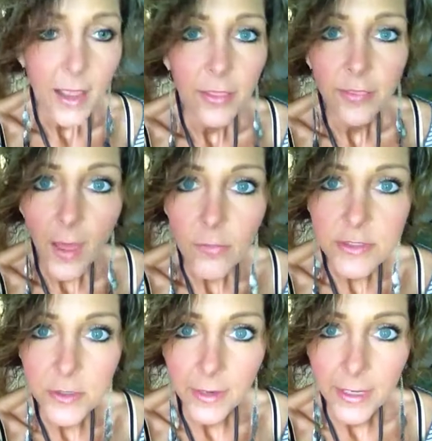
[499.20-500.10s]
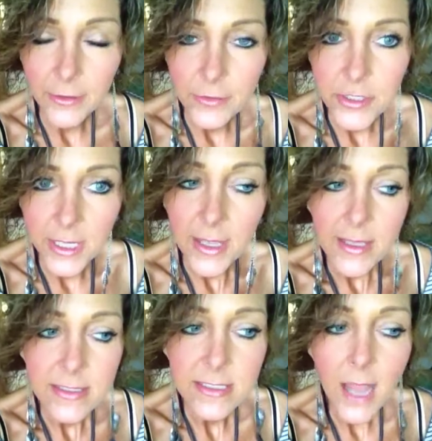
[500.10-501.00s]
Thoughts are energy.
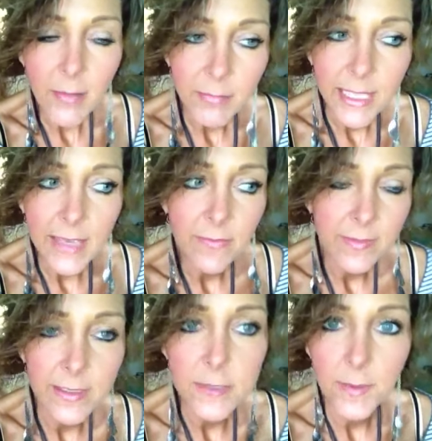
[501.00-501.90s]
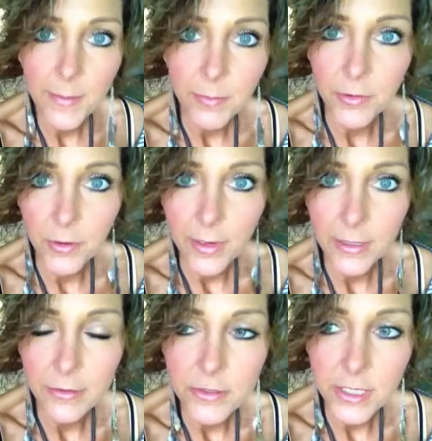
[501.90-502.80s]
Stop giving these people your
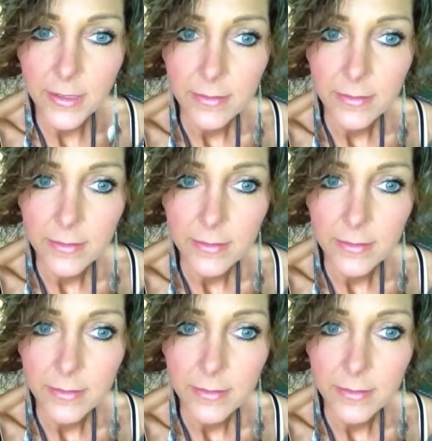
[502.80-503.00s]
energy.